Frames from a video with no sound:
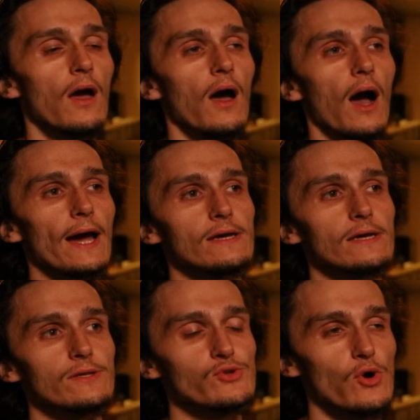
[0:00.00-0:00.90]

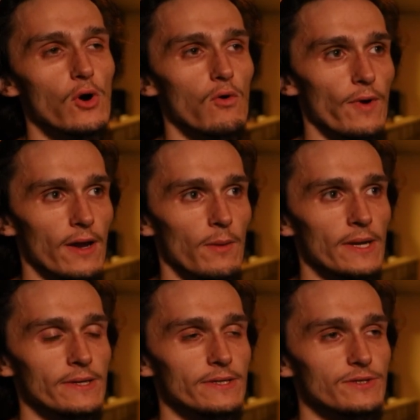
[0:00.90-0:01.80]
I don't
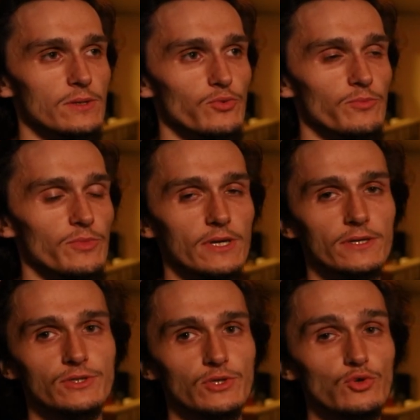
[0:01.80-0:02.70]
recommend it, simply
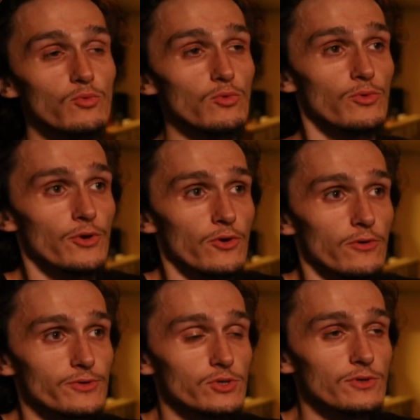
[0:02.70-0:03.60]
because
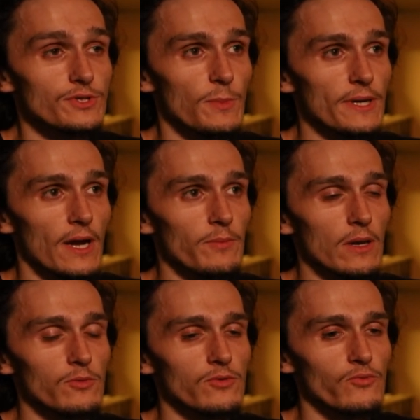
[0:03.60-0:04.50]
your students might not be
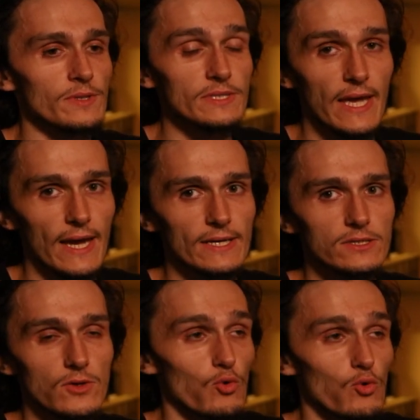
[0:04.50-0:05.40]
able to read the
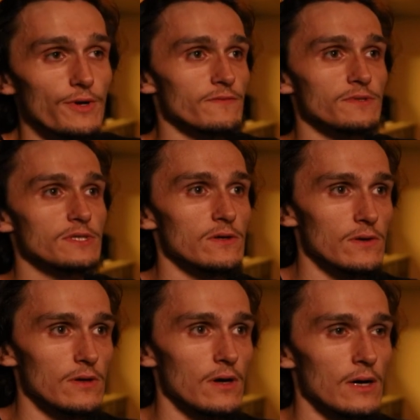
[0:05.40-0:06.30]
text or even
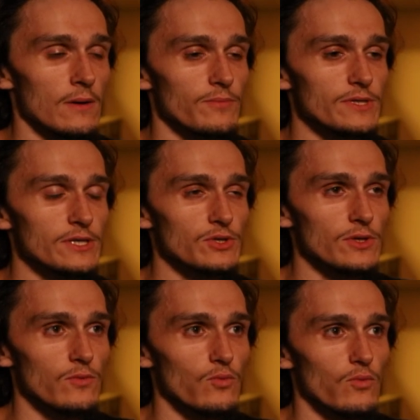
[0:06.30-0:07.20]
see potentially
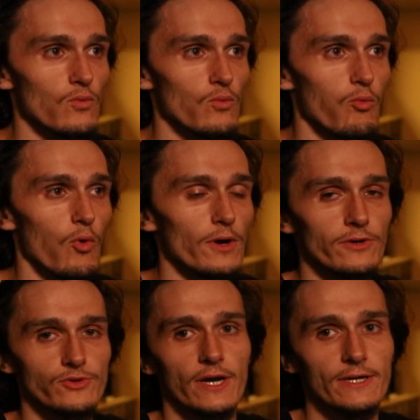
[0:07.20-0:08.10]
what
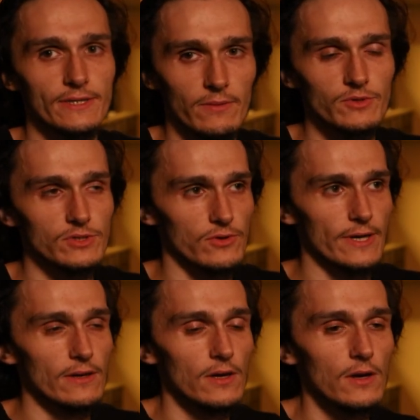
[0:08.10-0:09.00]
you're trying to demonstrate.
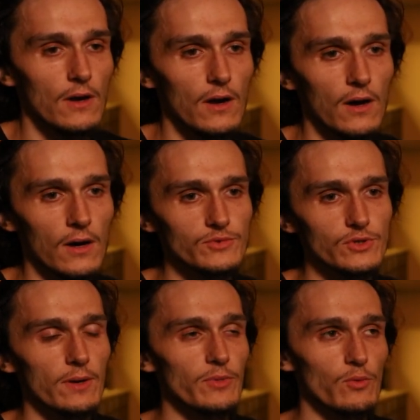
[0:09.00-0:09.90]
So
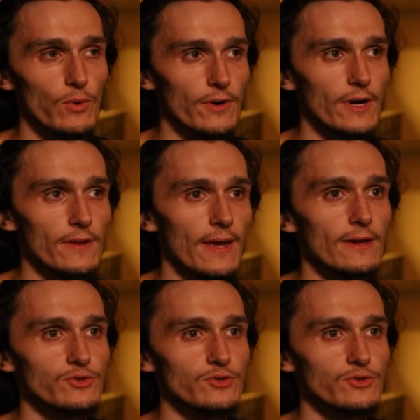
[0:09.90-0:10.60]
I'd be wary on that.